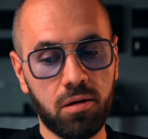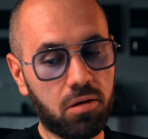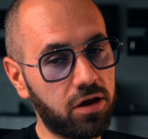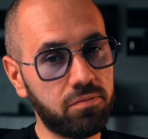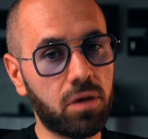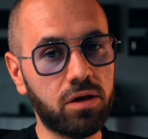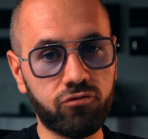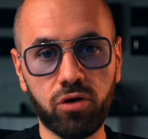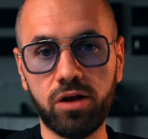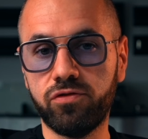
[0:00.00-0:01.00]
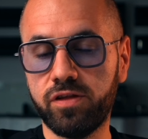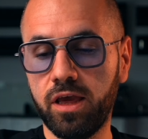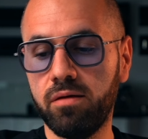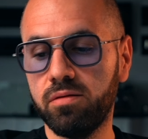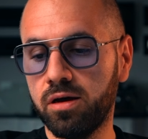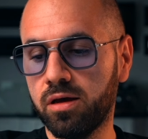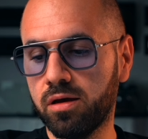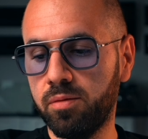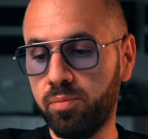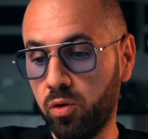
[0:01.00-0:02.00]
I, I try to stay uh,
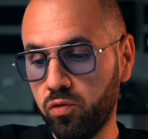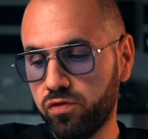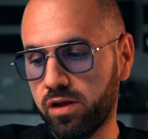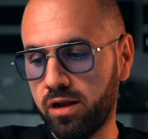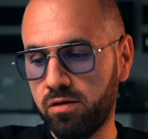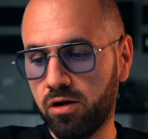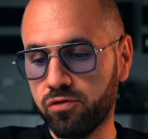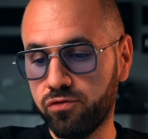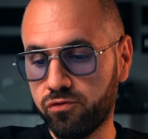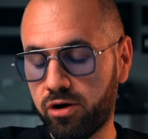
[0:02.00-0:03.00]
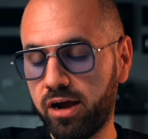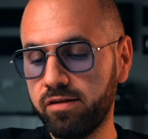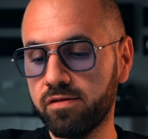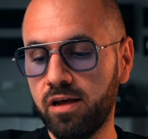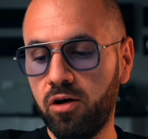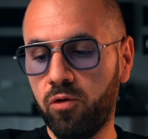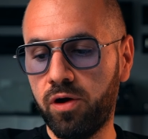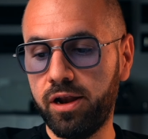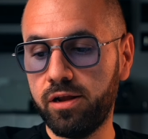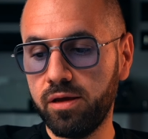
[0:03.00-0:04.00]
composed and not to stress or
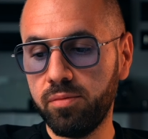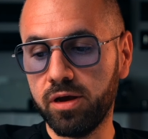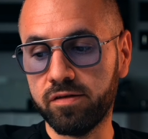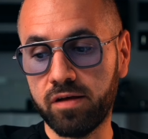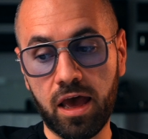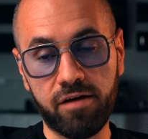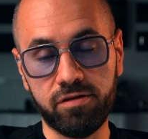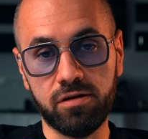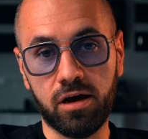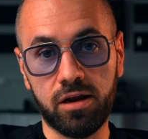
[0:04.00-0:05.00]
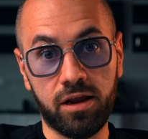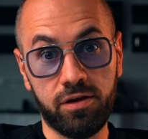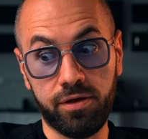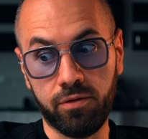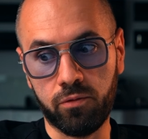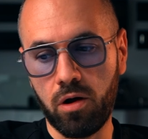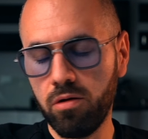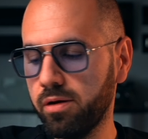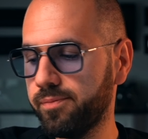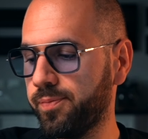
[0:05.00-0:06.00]
anything because I haven't done anything
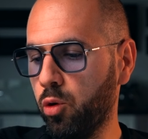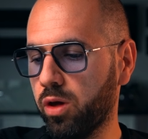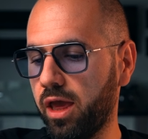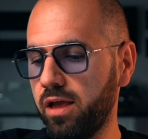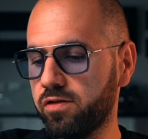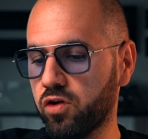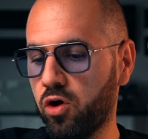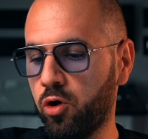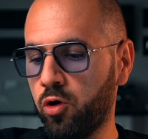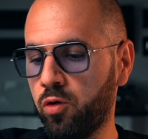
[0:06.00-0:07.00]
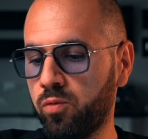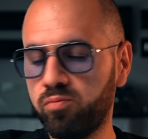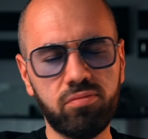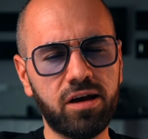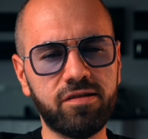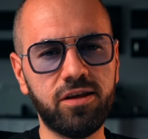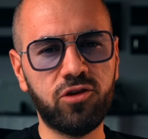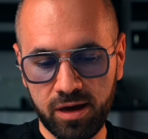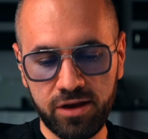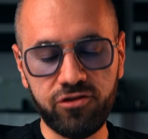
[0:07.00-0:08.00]
wrong. Okay, so I see
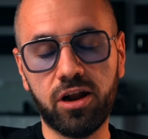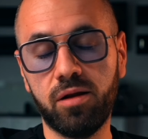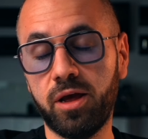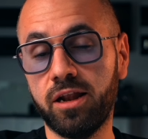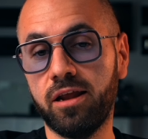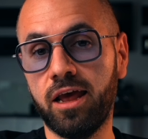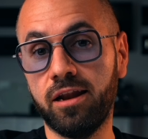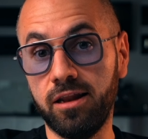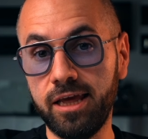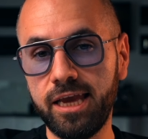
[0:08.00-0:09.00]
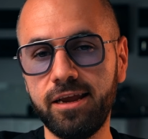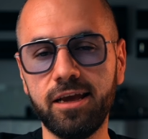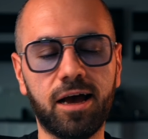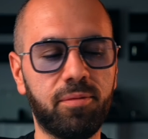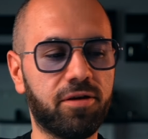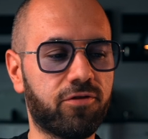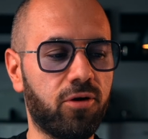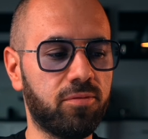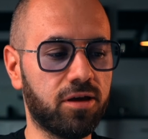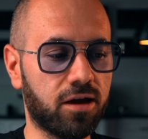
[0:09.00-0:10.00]
a gentleman and a lady coming
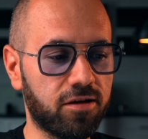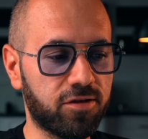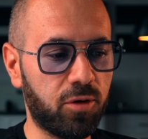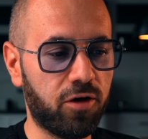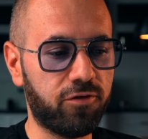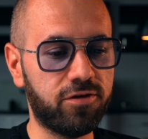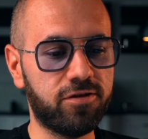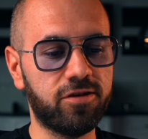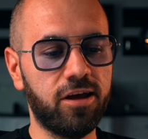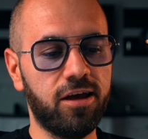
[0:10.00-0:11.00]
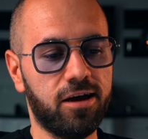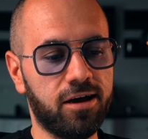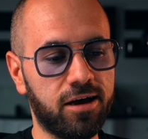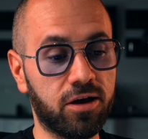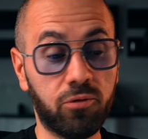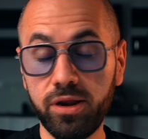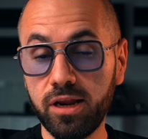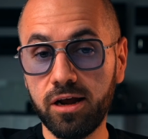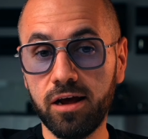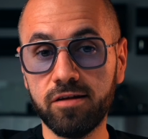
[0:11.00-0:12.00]
from the custom office, uh,
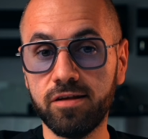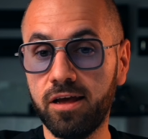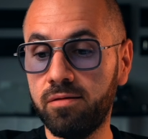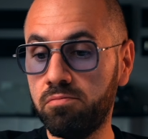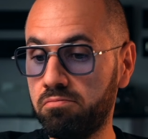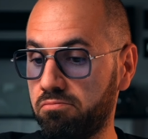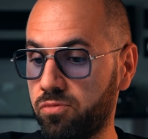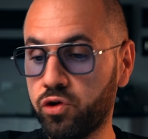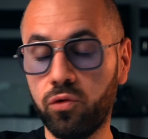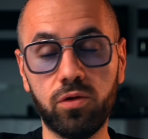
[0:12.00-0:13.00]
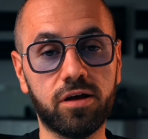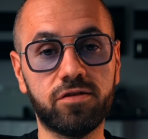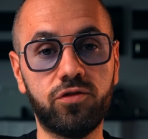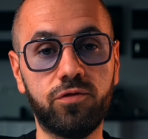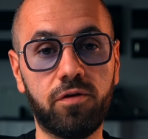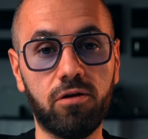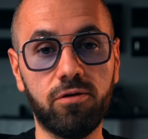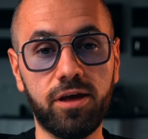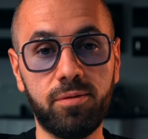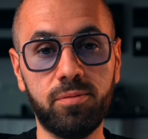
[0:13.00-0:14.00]
greeted us and told us to follow
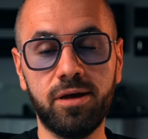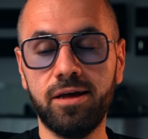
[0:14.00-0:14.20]
him